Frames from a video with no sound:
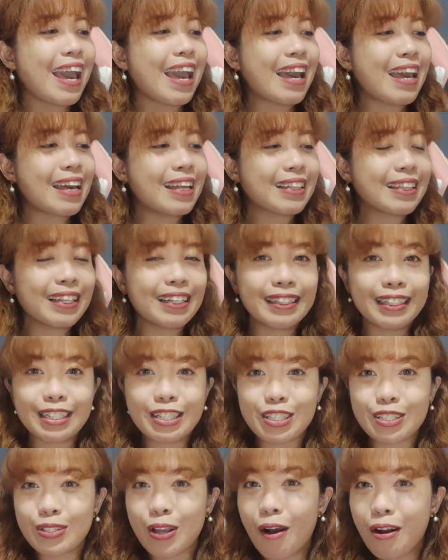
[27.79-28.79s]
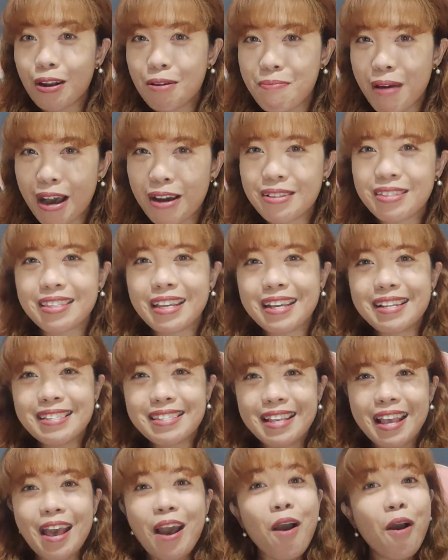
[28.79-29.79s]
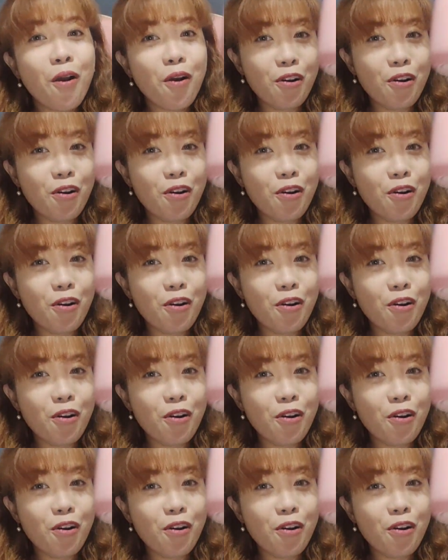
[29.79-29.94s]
and let's talk about this